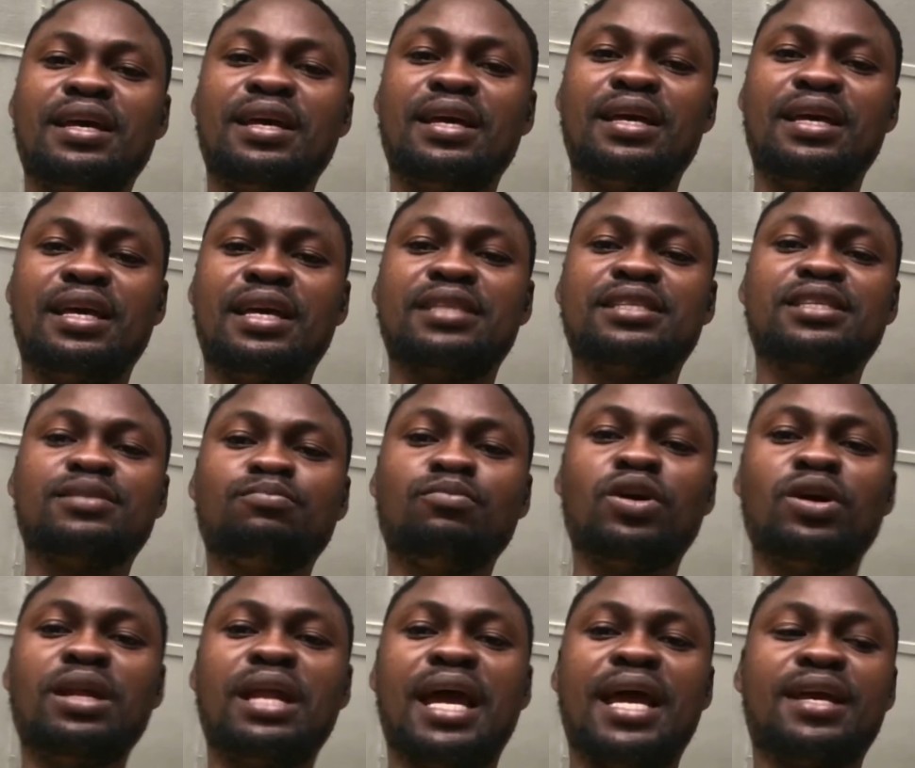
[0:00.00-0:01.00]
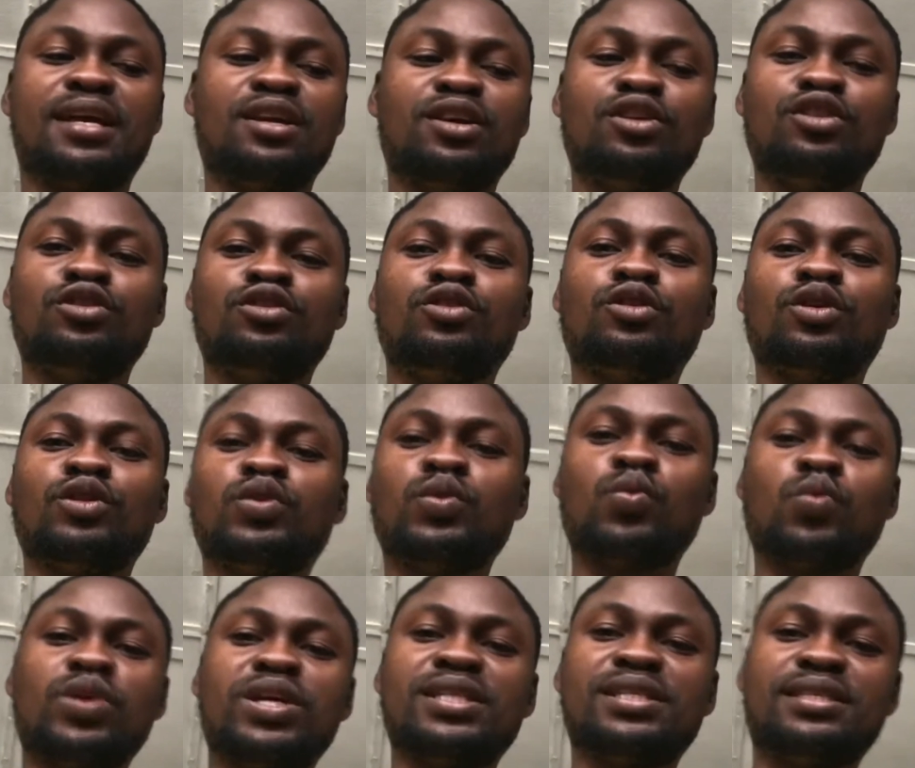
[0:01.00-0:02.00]
it's more like don't
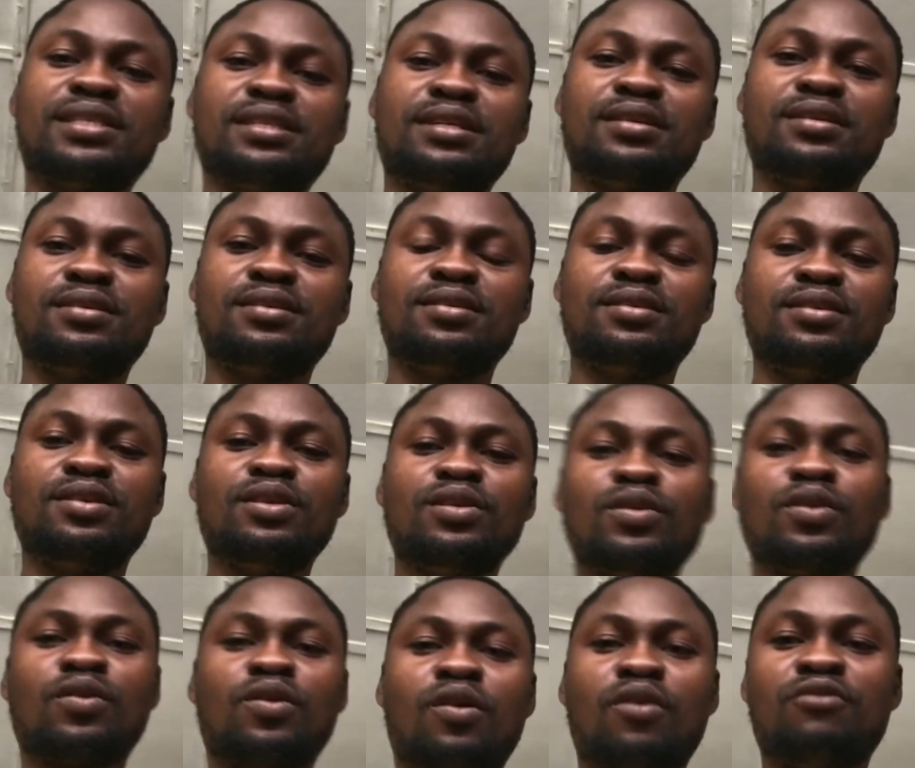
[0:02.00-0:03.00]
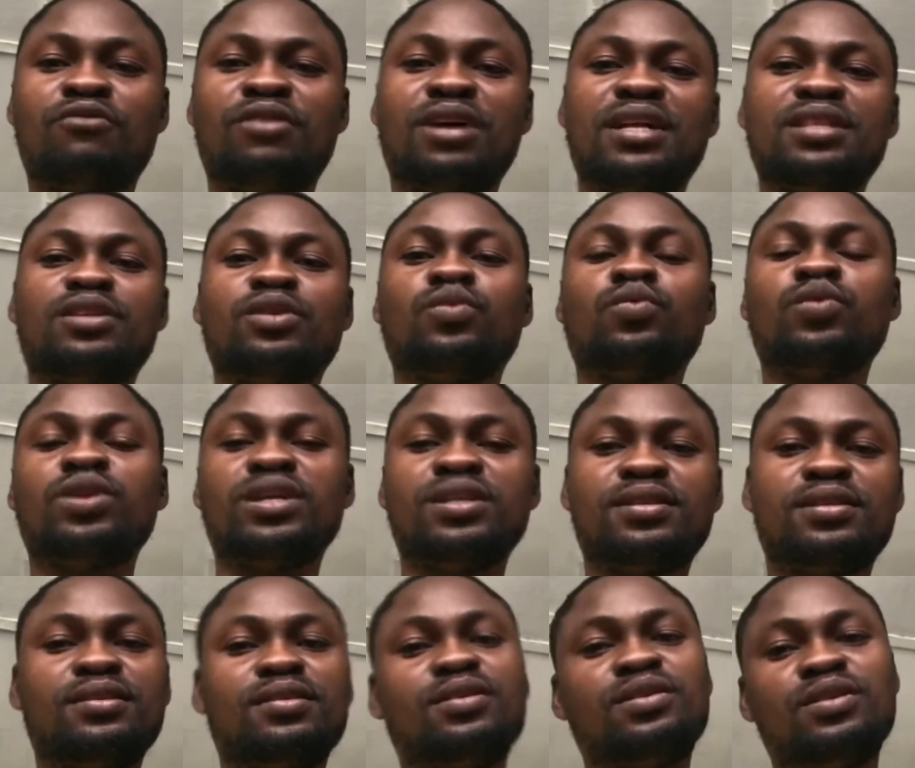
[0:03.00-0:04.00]
waste. Convert the waste
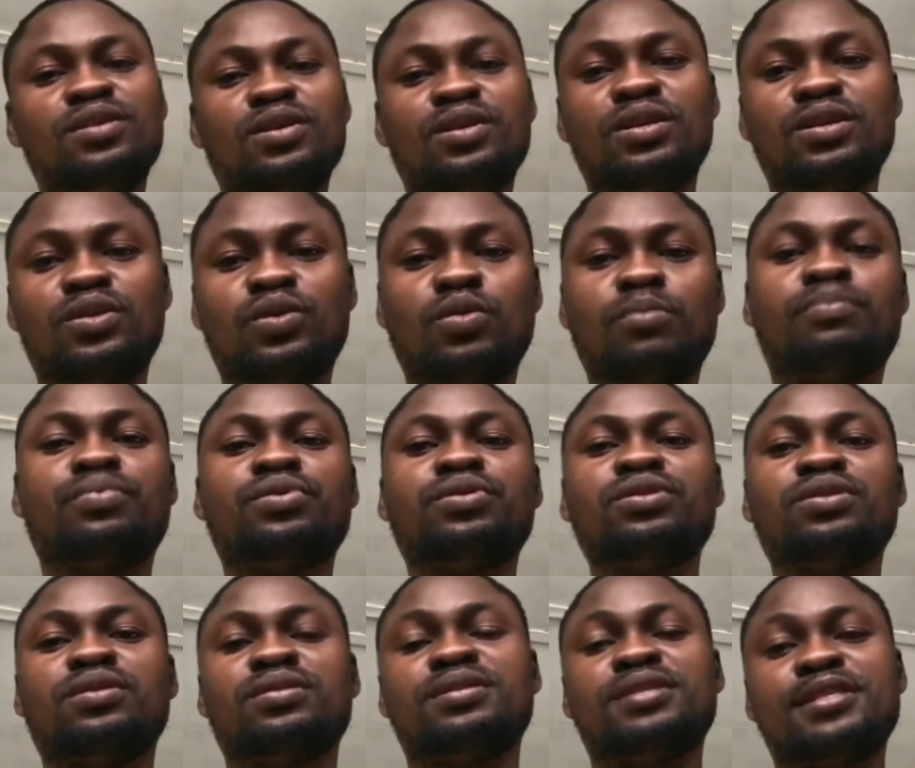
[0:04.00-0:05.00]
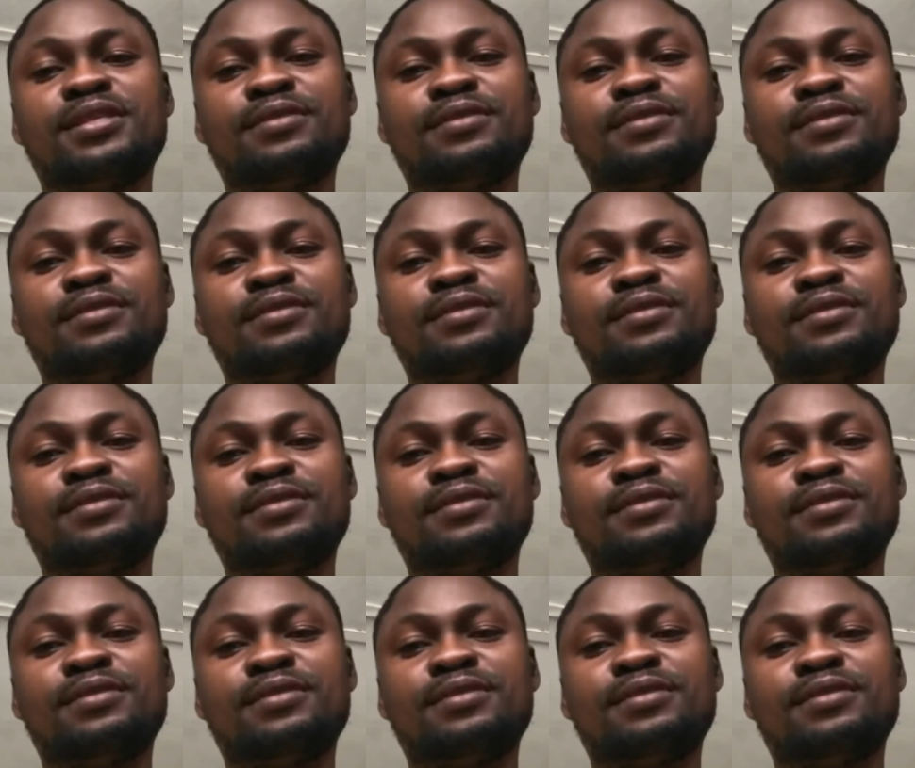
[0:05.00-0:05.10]
to product.